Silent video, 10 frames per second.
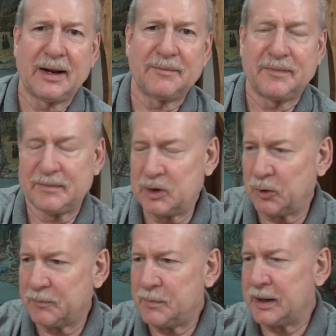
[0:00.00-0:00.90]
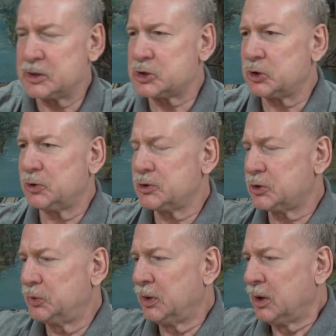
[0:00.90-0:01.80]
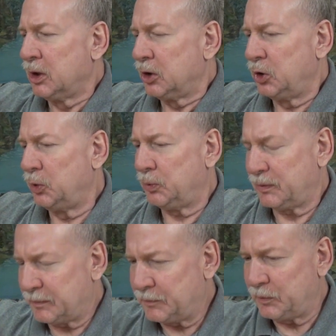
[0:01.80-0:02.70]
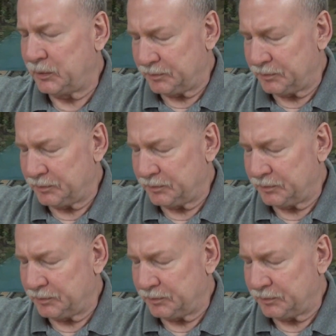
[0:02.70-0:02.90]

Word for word: I've known ministers who, who